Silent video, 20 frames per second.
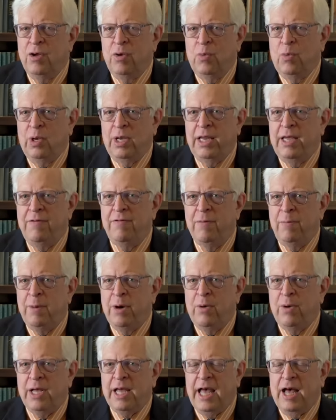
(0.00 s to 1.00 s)
We'll leave
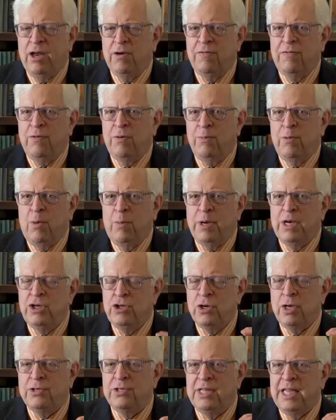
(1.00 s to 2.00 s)
America out for a moment.
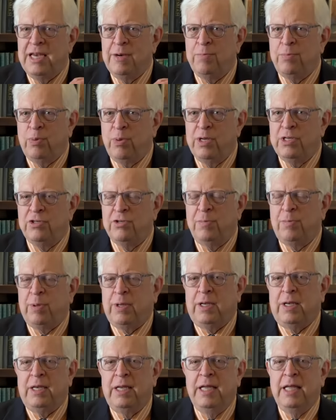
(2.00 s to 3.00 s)
Just in
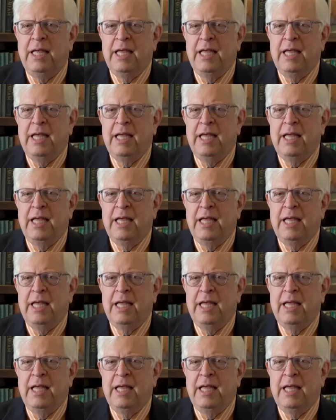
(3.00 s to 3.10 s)
principle,